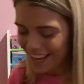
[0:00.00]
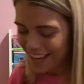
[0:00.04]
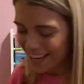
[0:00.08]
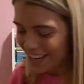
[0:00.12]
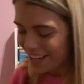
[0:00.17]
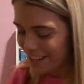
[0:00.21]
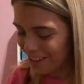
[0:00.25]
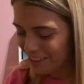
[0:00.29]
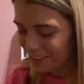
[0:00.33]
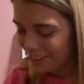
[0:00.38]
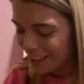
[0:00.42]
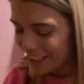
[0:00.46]

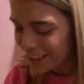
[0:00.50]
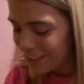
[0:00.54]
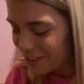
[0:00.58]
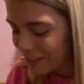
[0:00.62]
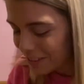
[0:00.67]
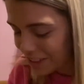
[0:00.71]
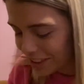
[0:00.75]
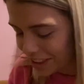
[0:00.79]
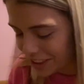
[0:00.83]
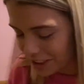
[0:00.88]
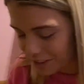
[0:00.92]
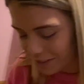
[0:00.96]
No, they know
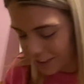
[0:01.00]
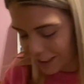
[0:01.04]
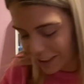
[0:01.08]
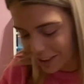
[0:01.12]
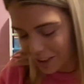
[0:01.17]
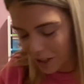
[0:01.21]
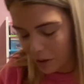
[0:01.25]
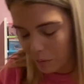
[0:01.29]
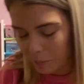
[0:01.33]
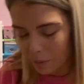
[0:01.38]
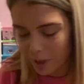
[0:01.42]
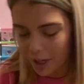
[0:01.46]
what they're doing,
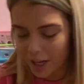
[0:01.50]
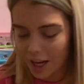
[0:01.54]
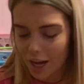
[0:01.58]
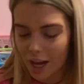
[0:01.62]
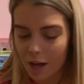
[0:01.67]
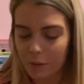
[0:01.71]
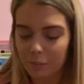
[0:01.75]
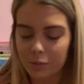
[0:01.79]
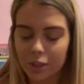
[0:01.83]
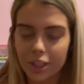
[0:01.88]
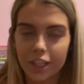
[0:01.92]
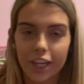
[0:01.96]
though. But
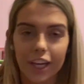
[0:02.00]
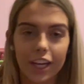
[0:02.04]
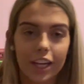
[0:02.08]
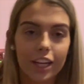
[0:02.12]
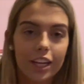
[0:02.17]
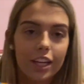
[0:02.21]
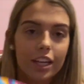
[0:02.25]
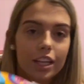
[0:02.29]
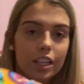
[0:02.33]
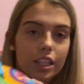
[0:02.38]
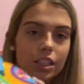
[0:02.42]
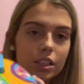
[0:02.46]
look at
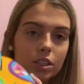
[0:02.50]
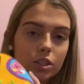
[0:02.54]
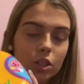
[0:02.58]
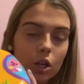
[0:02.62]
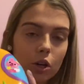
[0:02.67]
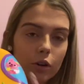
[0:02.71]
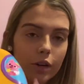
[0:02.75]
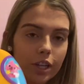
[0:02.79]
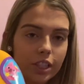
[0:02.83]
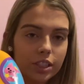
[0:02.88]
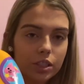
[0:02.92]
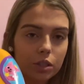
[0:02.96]
it.
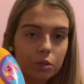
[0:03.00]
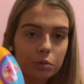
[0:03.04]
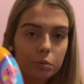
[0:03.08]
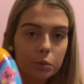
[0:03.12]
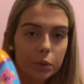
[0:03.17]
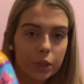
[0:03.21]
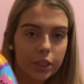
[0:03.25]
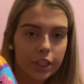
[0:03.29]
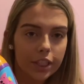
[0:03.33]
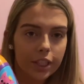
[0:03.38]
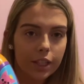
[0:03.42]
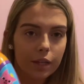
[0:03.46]
So it's a
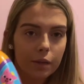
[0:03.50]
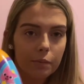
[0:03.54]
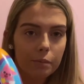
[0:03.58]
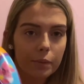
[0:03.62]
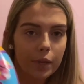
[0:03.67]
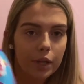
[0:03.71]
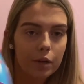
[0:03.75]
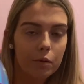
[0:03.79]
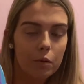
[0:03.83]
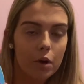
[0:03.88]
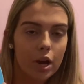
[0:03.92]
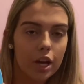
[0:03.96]
really
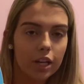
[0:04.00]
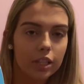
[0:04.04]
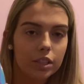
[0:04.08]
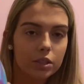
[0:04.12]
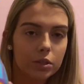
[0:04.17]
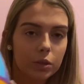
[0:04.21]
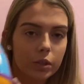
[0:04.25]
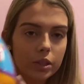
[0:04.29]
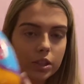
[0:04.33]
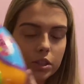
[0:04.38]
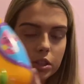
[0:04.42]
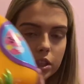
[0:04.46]
big one.
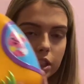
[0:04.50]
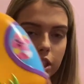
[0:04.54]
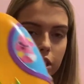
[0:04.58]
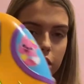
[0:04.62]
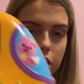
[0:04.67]
So it's good